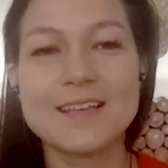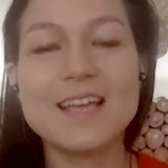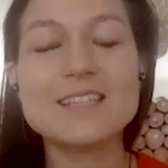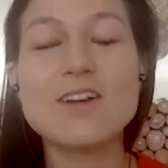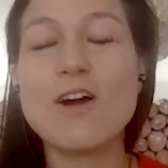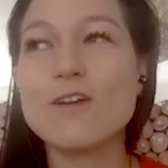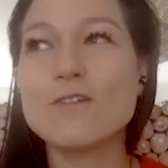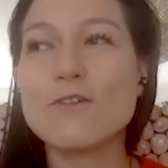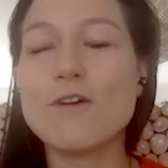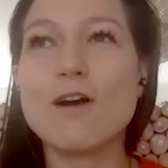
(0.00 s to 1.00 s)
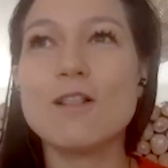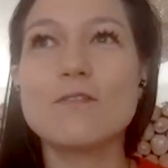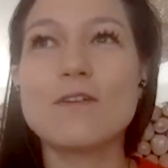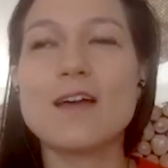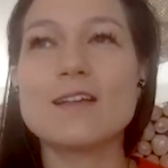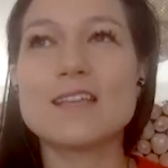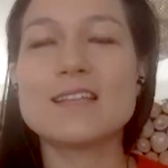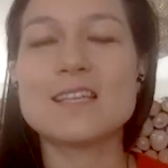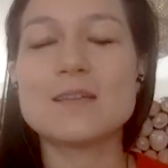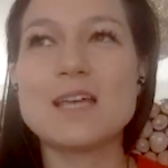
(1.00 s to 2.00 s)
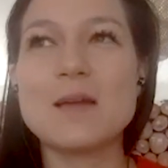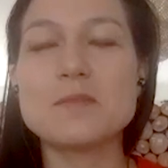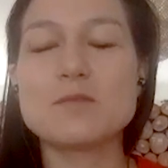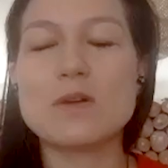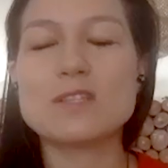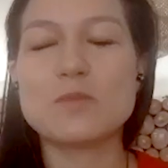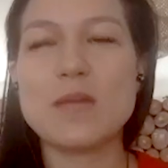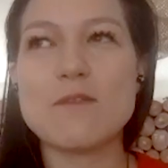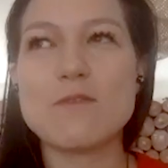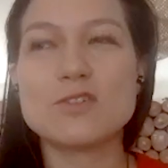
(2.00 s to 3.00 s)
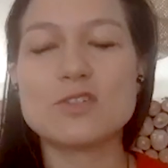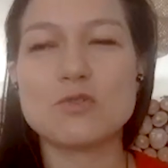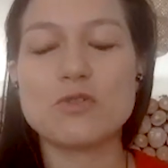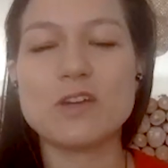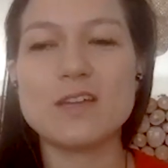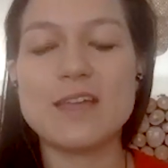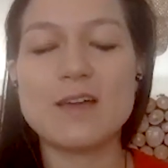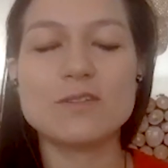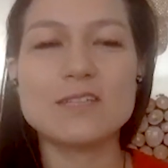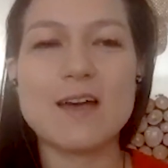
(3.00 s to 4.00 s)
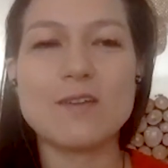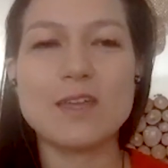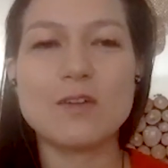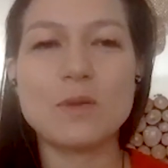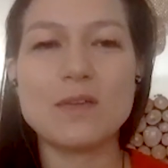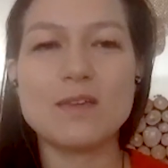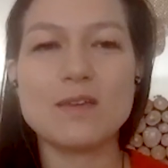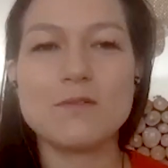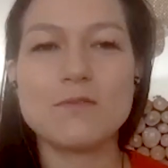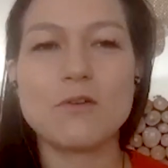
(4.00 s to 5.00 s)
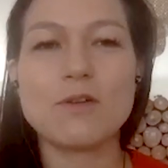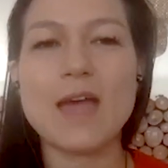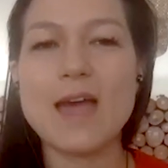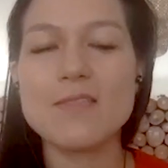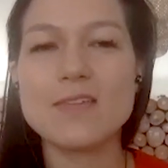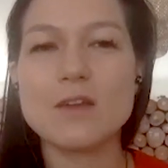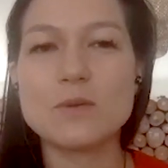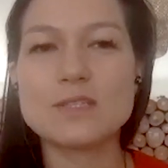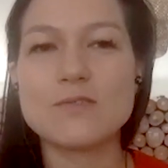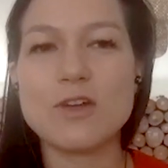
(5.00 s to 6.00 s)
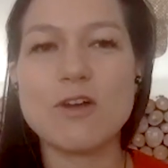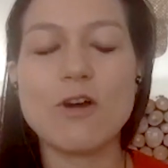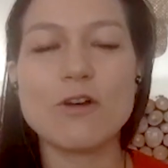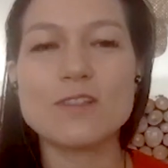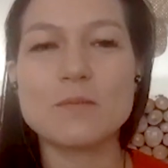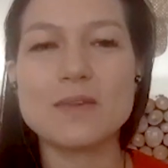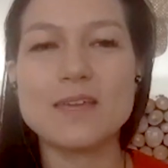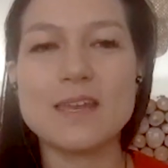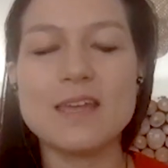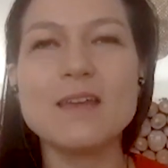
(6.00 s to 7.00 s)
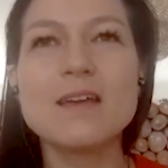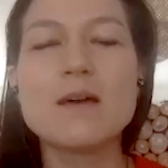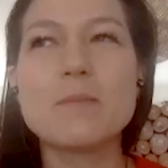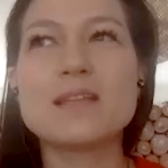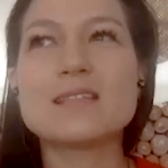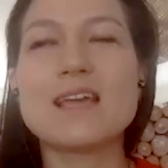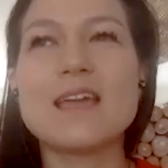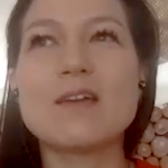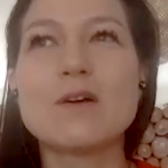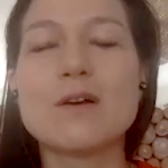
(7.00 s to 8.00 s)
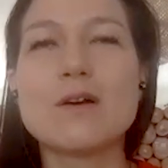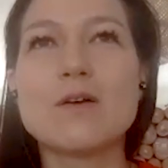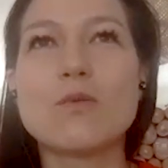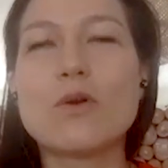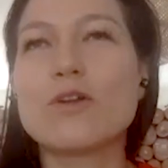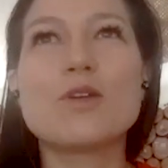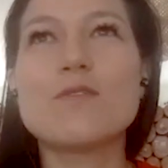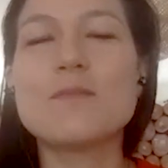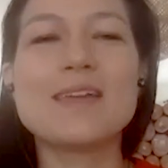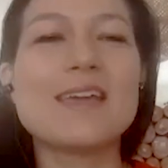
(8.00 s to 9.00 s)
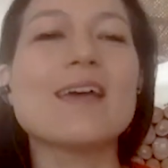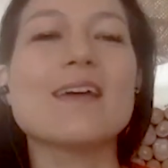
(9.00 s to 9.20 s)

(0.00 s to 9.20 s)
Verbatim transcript: It's hard for all of us. And sometimes once we have our story nailed down, like we forget that it was very hard in the beginning, but it's like, where do you even begin